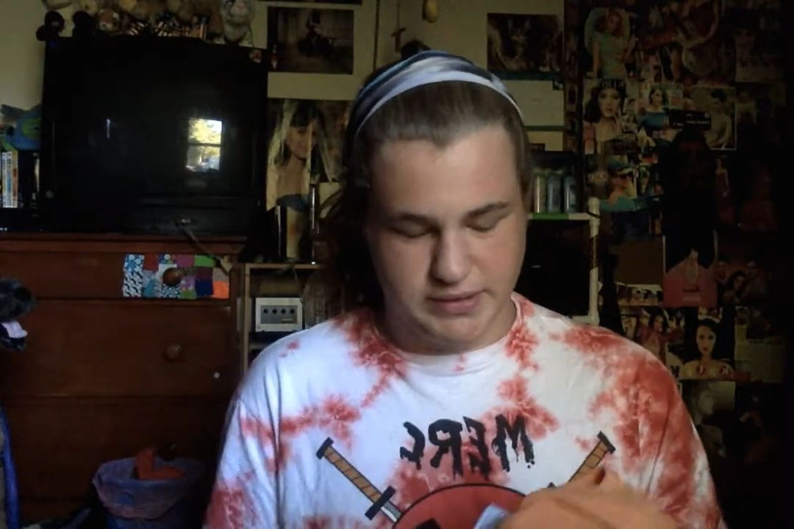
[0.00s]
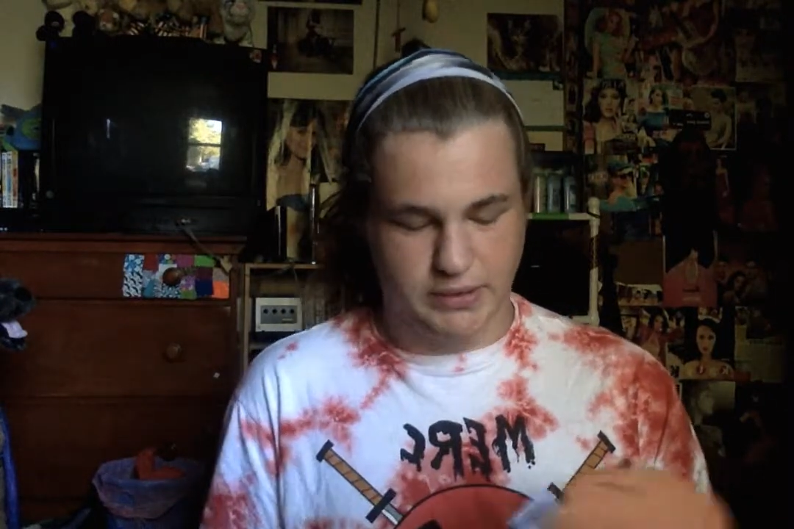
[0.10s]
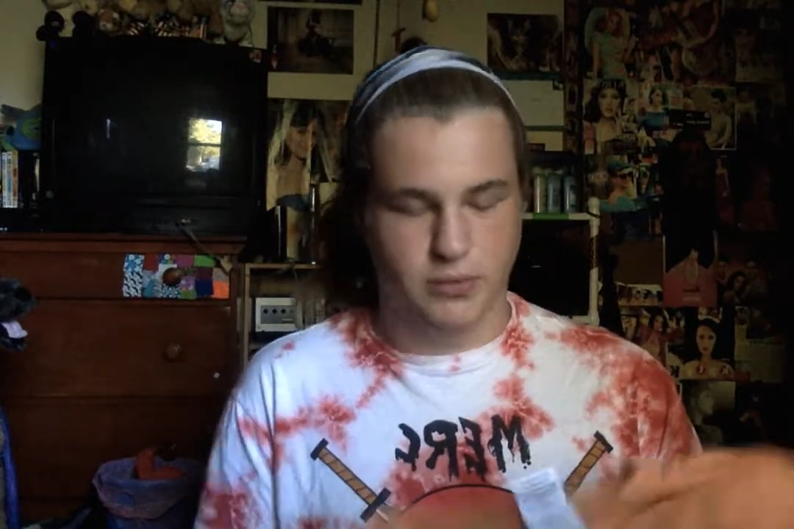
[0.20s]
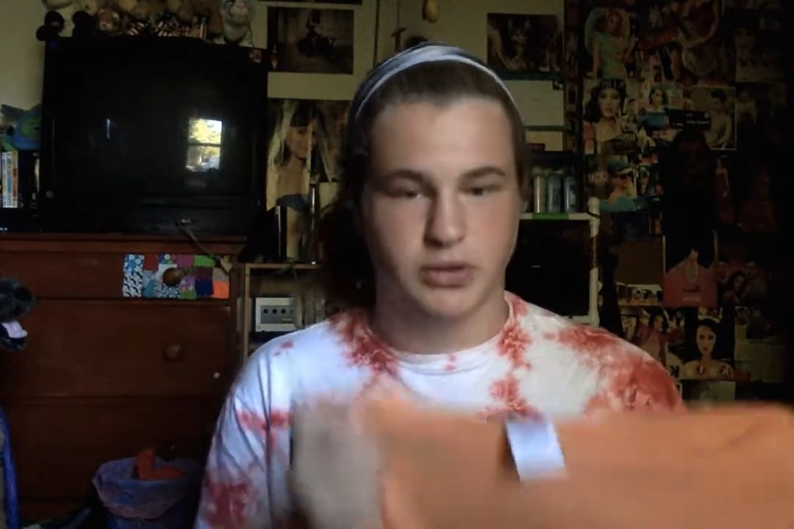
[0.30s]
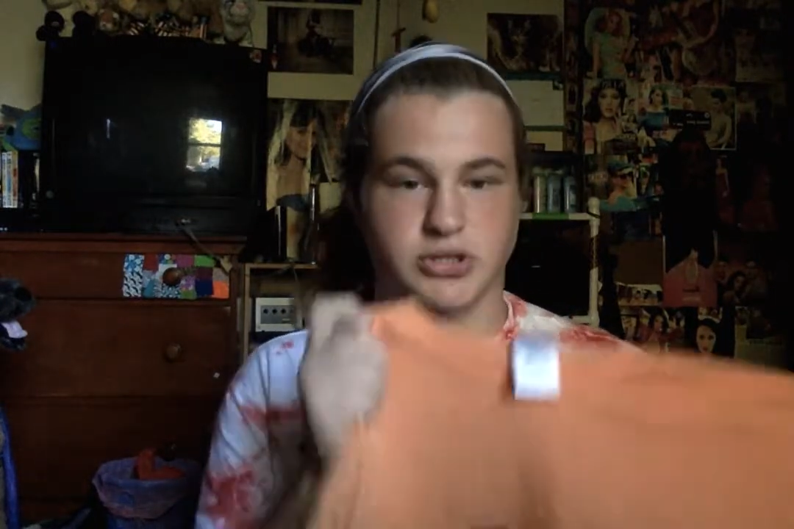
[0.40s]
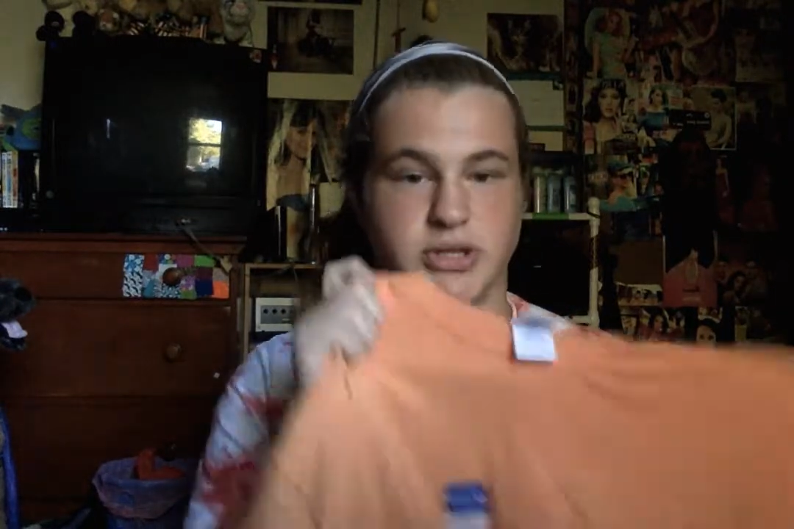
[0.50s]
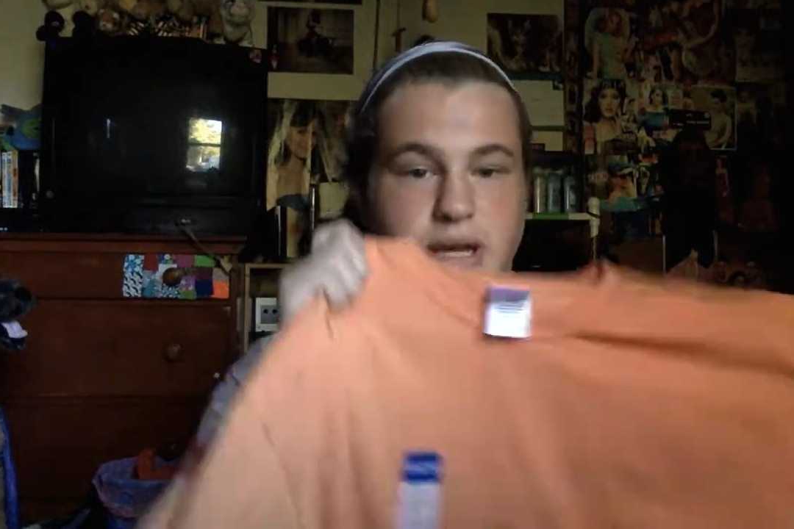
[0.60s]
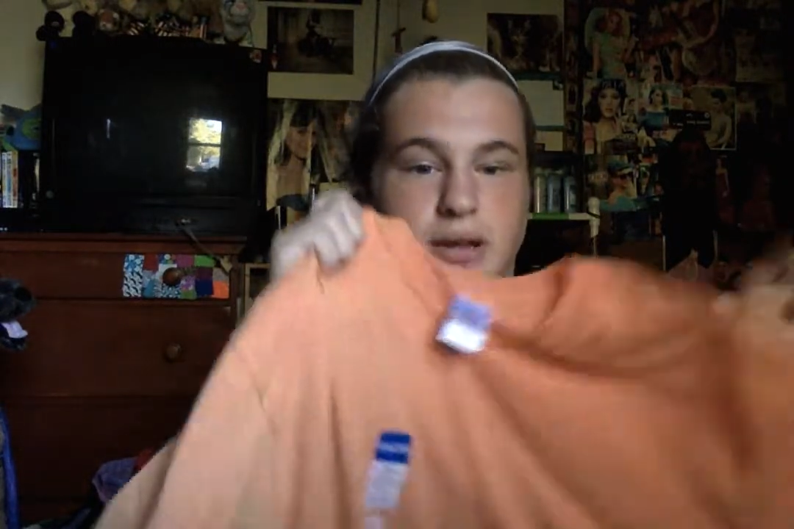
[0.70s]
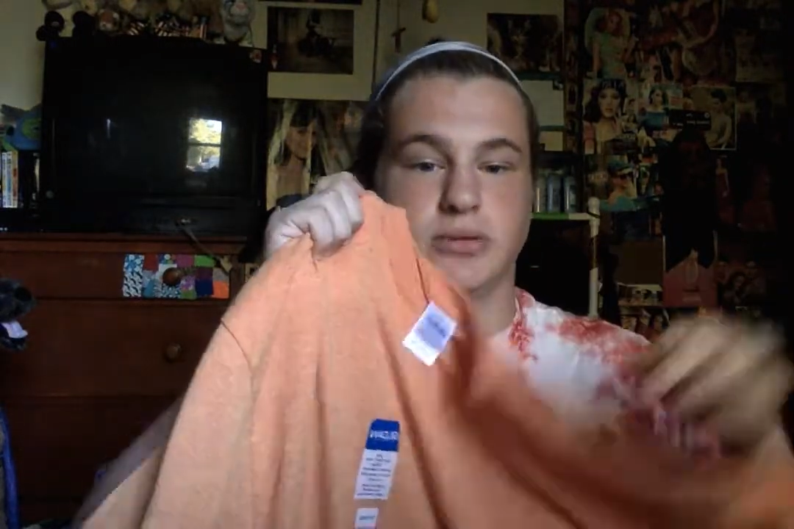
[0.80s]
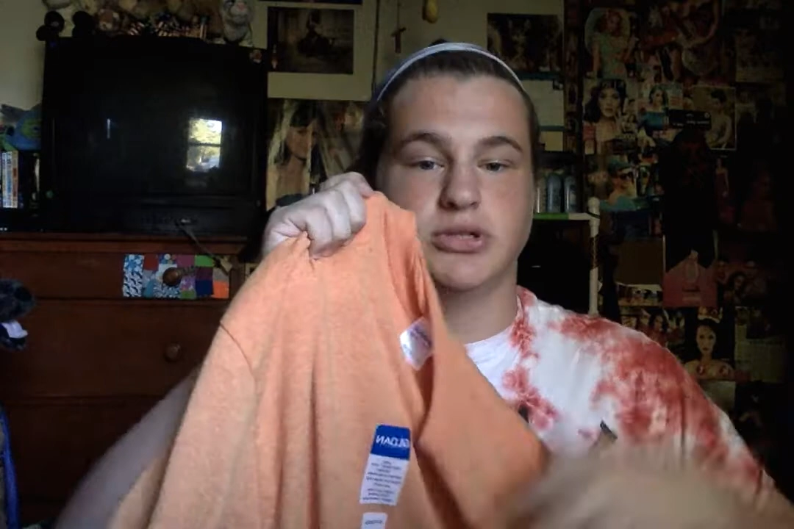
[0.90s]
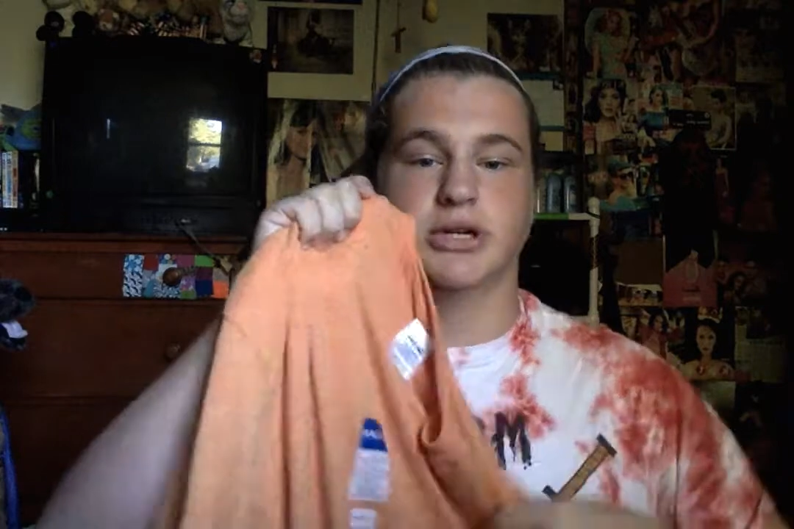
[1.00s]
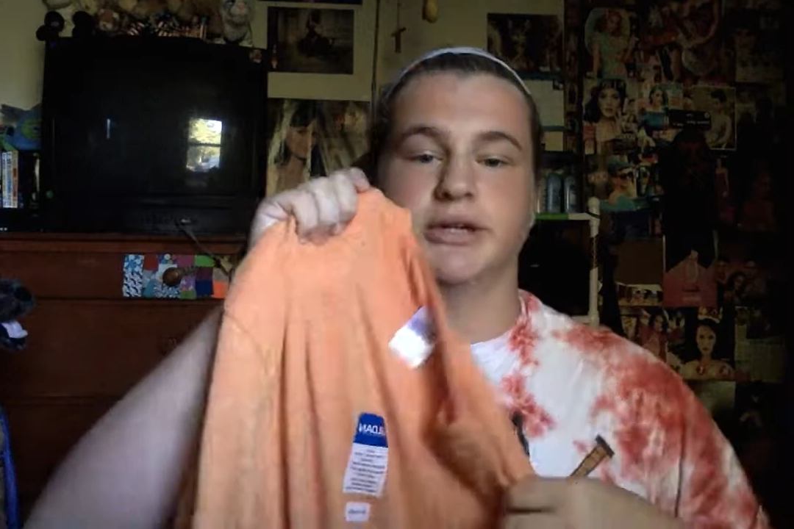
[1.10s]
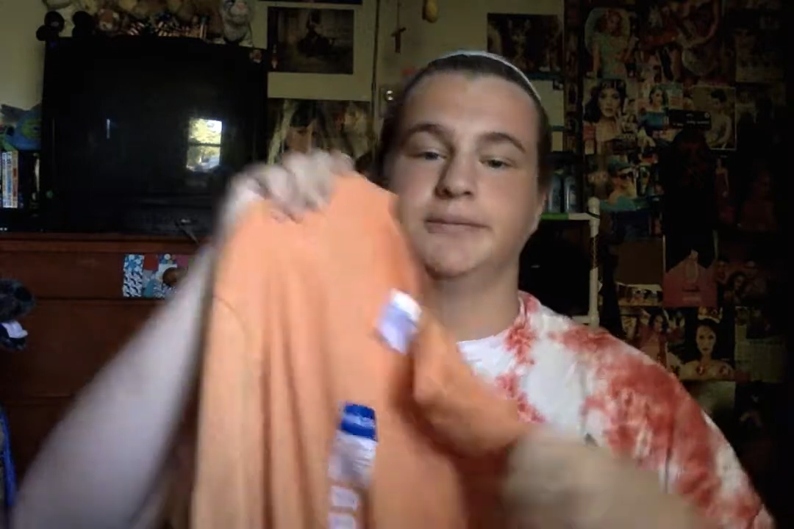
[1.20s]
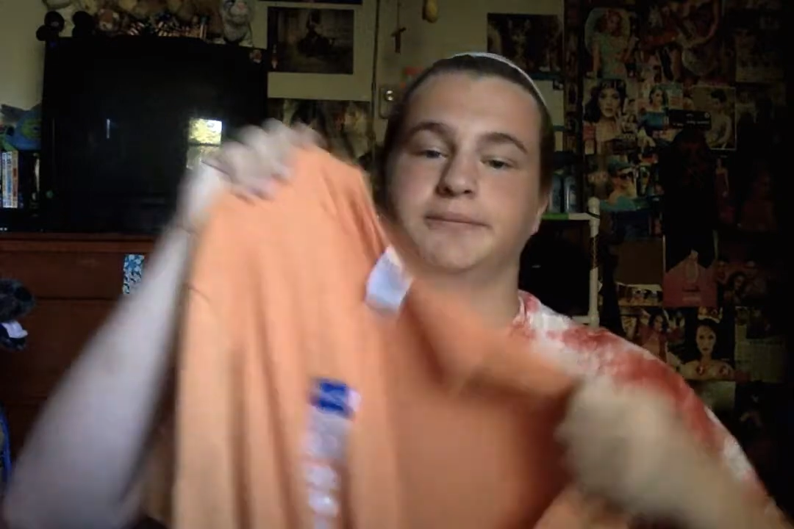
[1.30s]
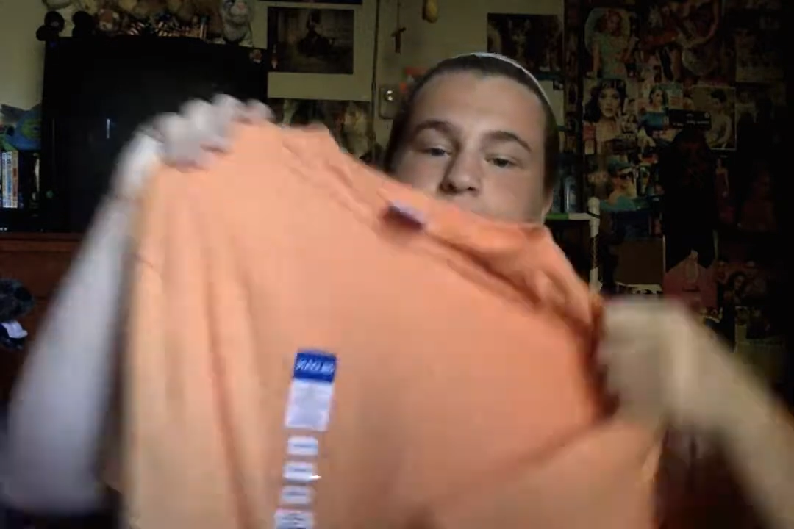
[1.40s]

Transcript: like orange and yellow shirt.